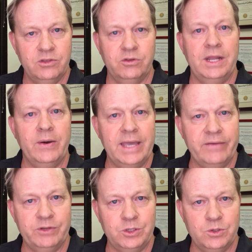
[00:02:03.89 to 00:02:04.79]
So now I
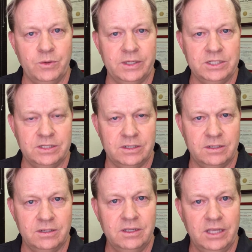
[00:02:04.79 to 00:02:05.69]
have a new question.
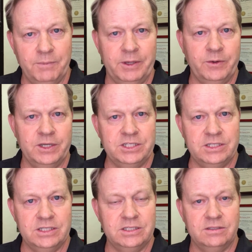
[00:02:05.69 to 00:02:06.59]
And my
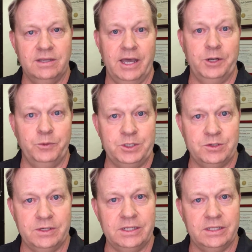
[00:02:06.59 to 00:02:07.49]
question is, how do we
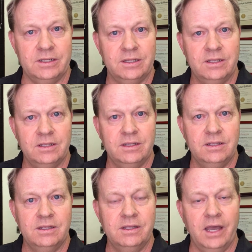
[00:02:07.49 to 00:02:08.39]
treat it?
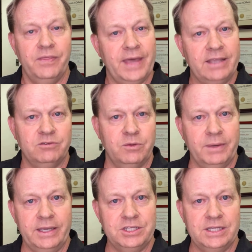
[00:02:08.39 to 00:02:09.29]
And that's when
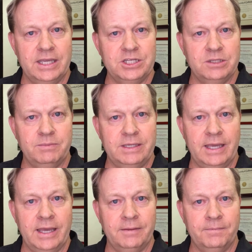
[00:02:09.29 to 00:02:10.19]
my education
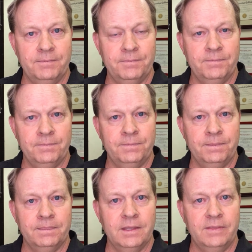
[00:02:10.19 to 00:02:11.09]
began.
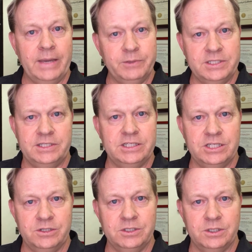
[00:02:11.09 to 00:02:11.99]
That was
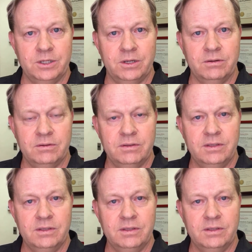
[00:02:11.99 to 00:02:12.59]
6 years ago.